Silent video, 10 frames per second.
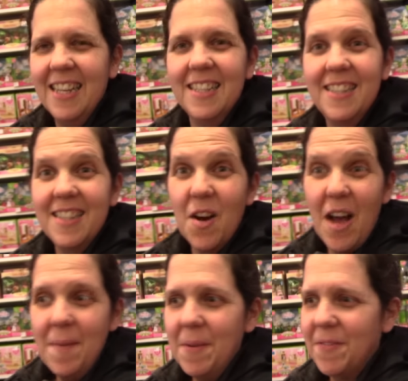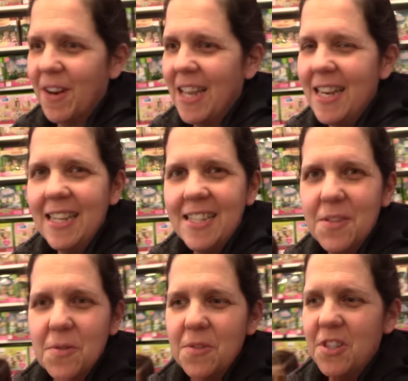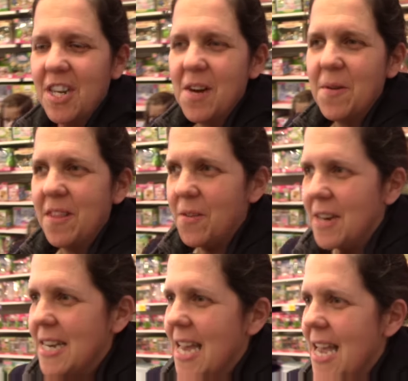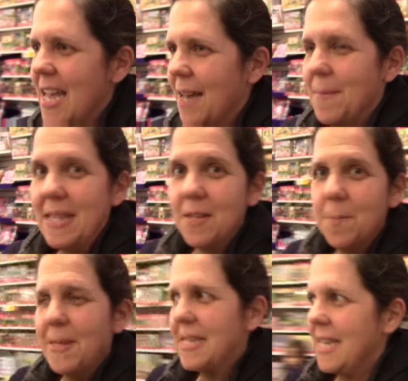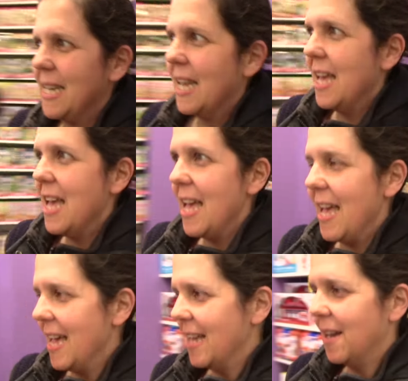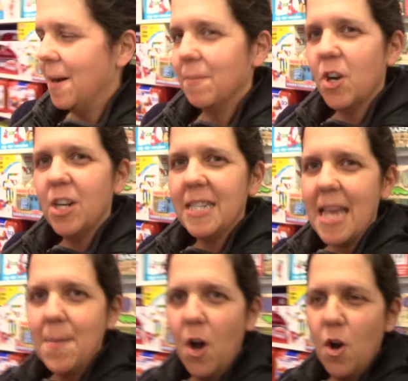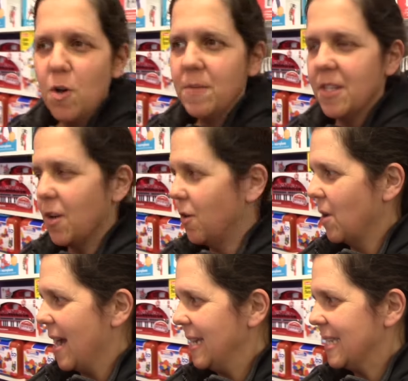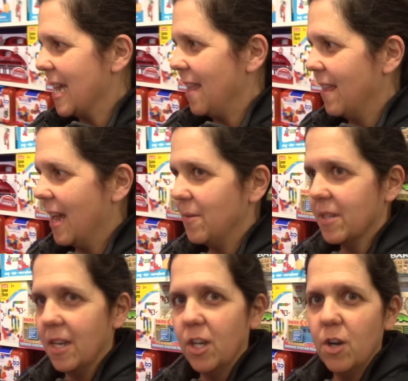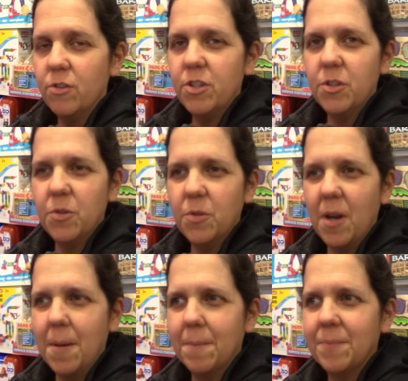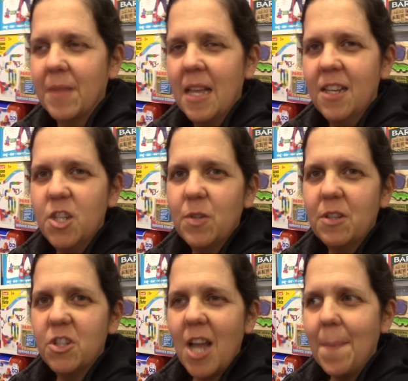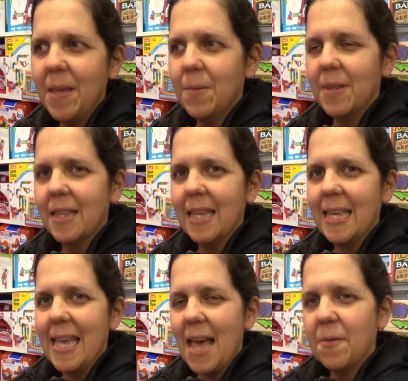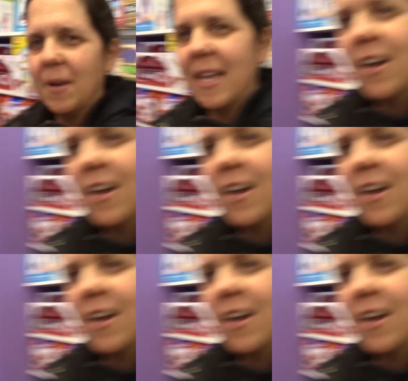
So I've been forgetting to share with you today. I've been so busy. And um, Curtis came home, so I decided that I was going to go to um, do a little shopping with Catherine and